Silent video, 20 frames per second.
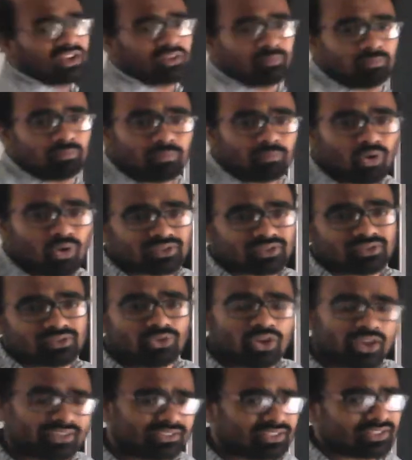Pause the video.
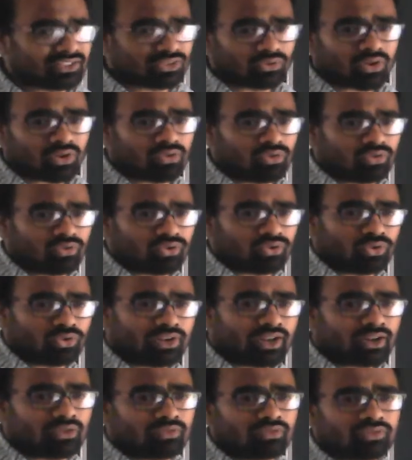I think you
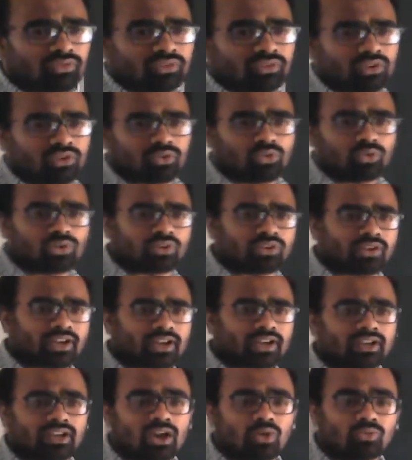have
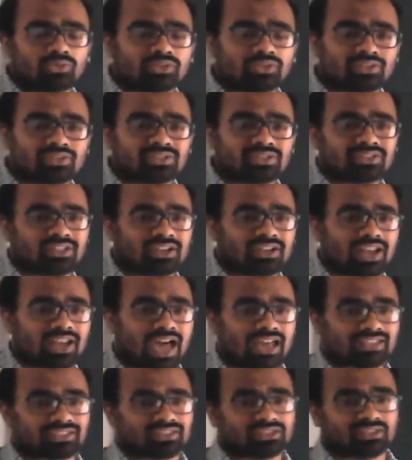noted down this in the
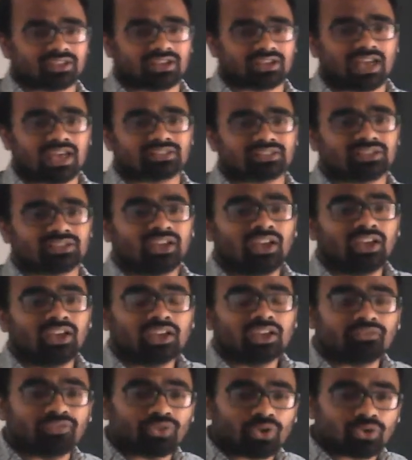last class.
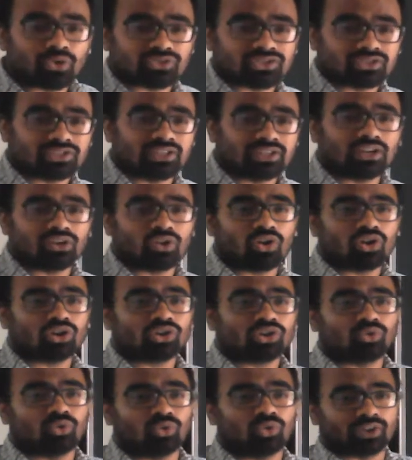If you have still not
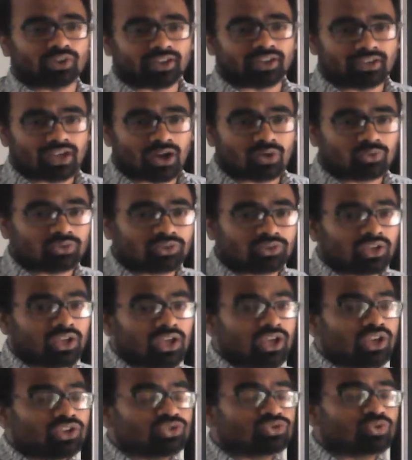noted down,
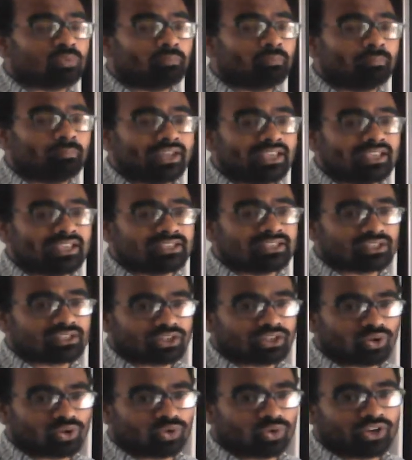so please
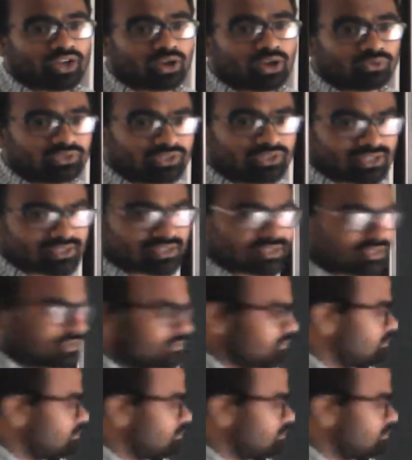note down this.